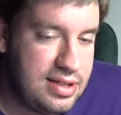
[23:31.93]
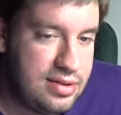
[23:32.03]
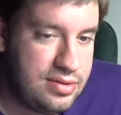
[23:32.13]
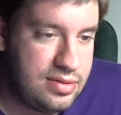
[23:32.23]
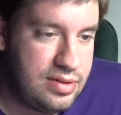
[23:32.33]

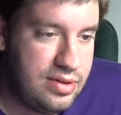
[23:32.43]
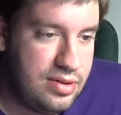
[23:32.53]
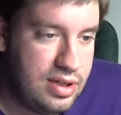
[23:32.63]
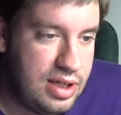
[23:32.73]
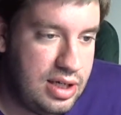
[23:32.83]

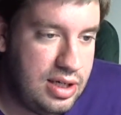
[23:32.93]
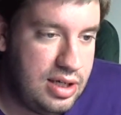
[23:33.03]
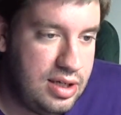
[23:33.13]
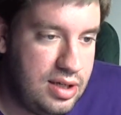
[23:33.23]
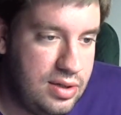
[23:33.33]

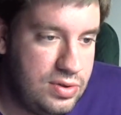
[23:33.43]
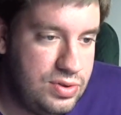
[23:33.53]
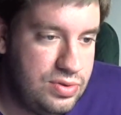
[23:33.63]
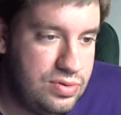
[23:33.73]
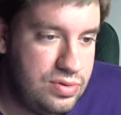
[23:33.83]

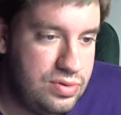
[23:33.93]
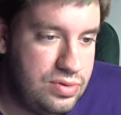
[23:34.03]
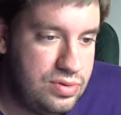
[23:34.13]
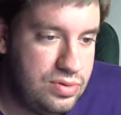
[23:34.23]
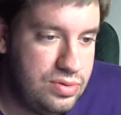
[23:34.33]

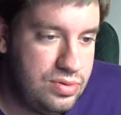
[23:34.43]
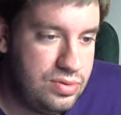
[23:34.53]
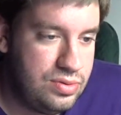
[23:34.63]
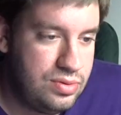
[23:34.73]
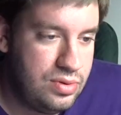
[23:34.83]

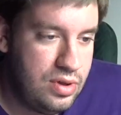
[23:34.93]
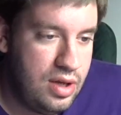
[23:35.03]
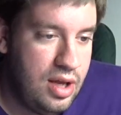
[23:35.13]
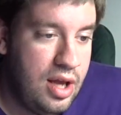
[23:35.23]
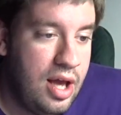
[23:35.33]

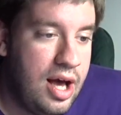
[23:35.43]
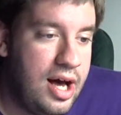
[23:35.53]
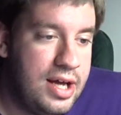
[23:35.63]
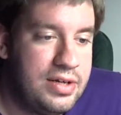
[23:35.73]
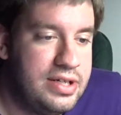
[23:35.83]

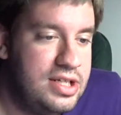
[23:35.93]
100.